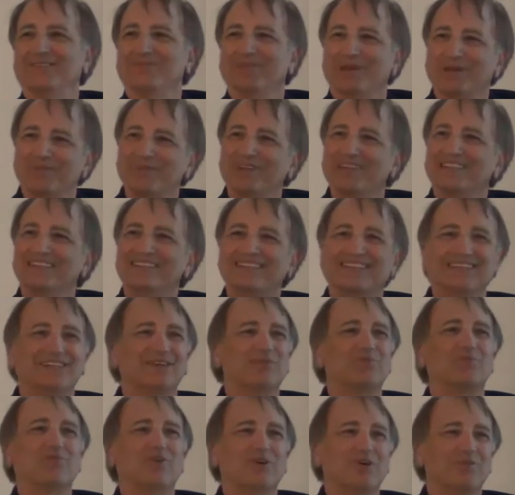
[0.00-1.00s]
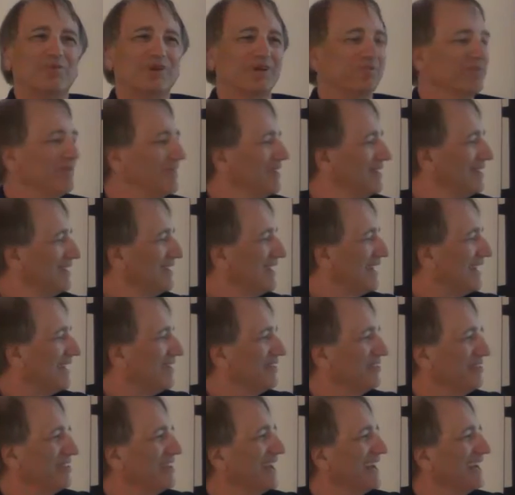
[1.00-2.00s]
maybe in Singapore, but not
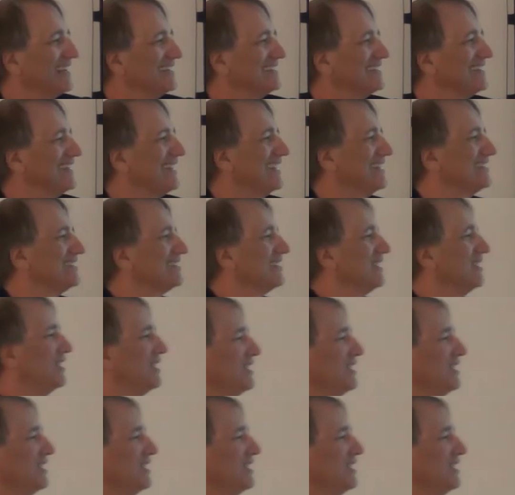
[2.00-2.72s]
in the United States.